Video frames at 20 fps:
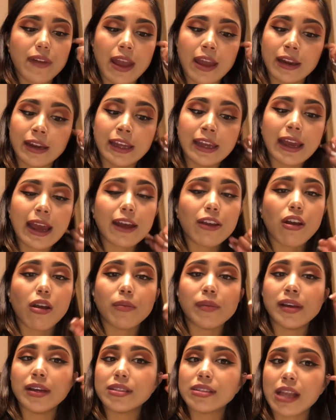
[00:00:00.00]
and he had
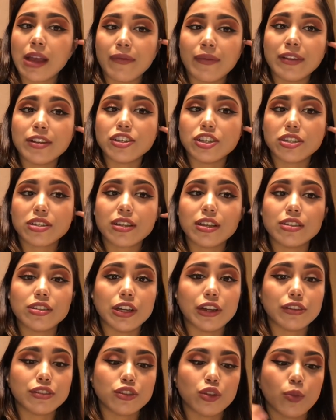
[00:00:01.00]
got me a seven just because
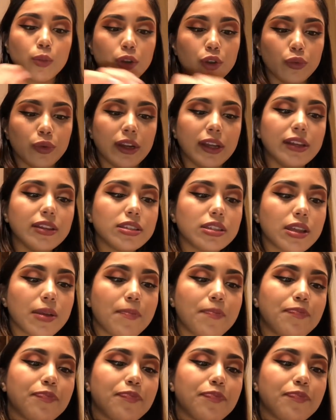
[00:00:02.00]
there's no more rings.